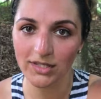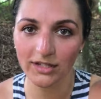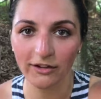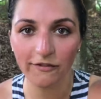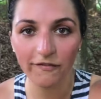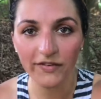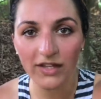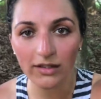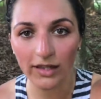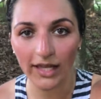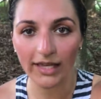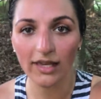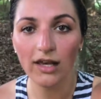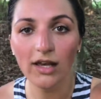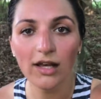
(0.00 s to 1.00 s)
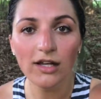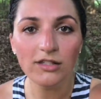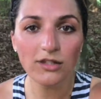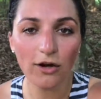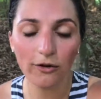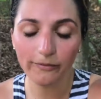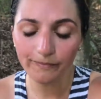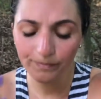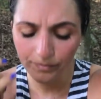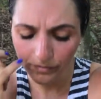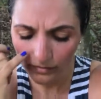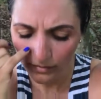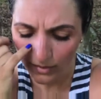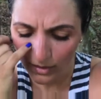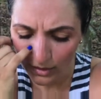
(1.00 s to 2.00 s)
going to feel like. So
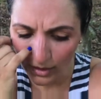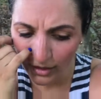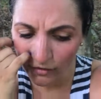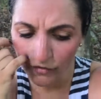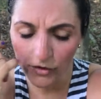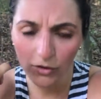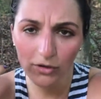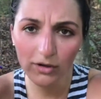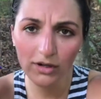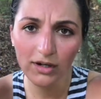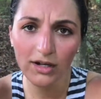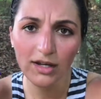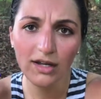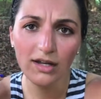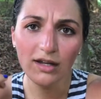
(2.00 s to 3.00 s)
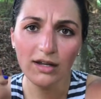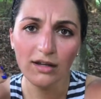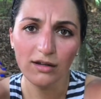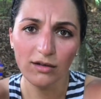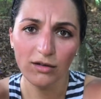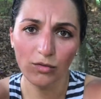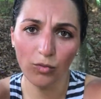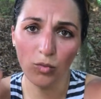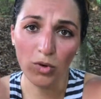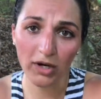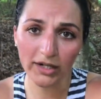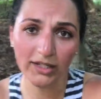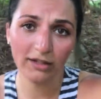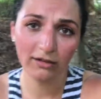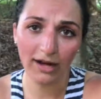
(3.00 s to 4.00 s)
if you're
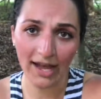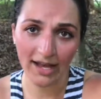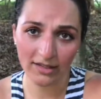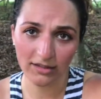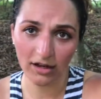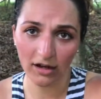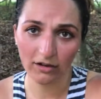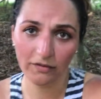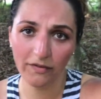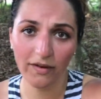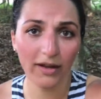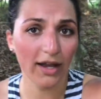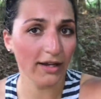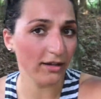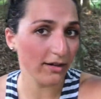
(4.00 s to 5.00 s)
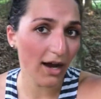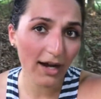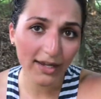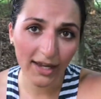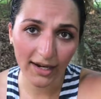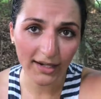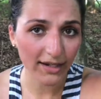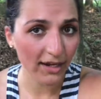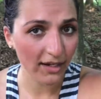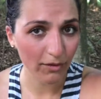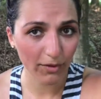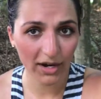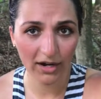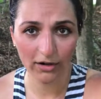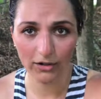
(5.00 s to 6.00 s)
working your ass off and you're not getting
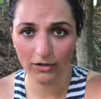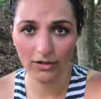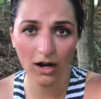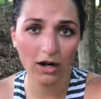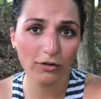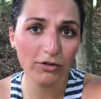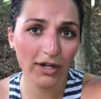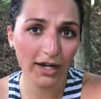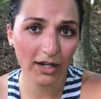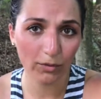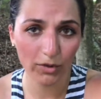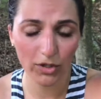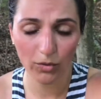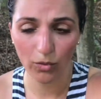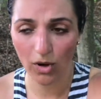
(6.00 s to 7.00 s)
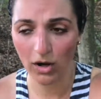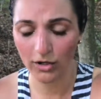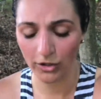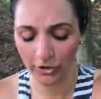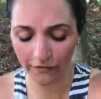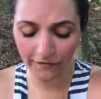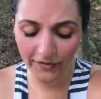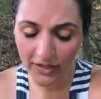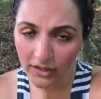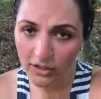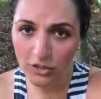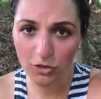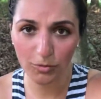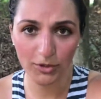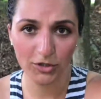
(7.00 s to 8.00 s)
anywhere, you're not creating what you want, or you're feeling
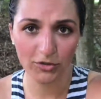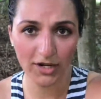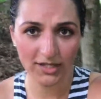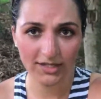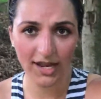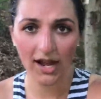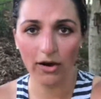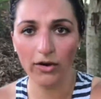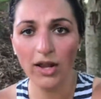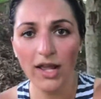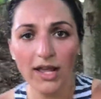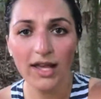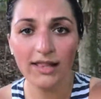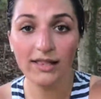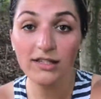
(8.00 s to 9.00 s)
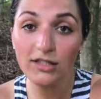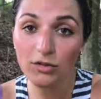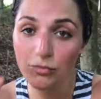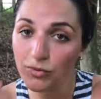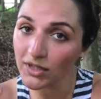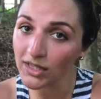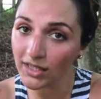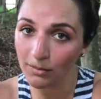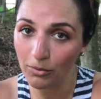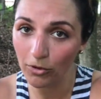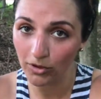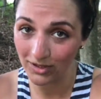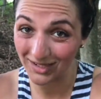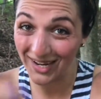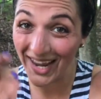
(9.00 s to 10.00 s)
super stressed out, this is really
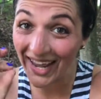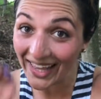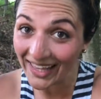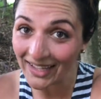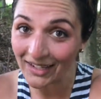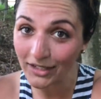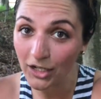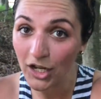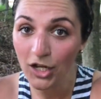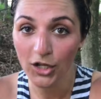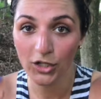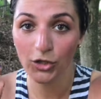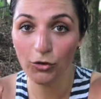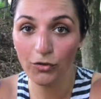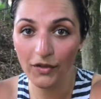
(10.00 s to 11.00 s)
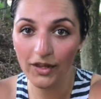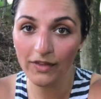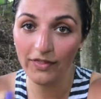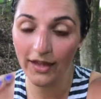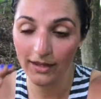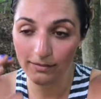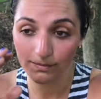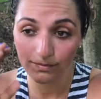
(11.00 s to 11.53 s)
important, and you think that